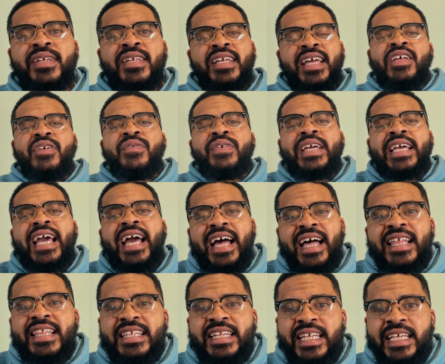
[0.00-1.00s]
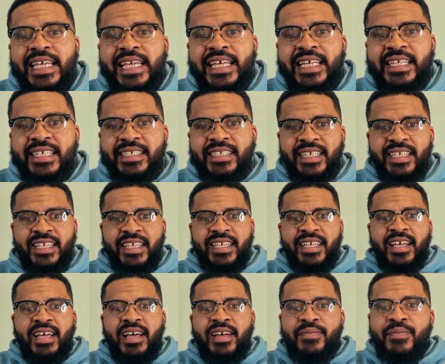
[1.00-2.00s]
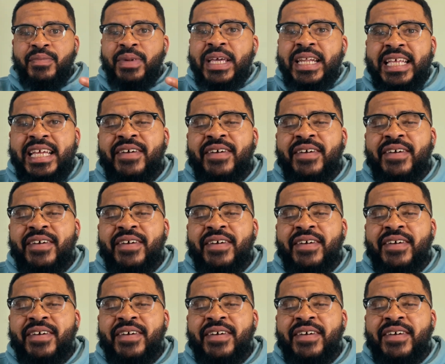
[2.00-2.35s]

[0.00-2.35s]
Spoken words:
The reality is, many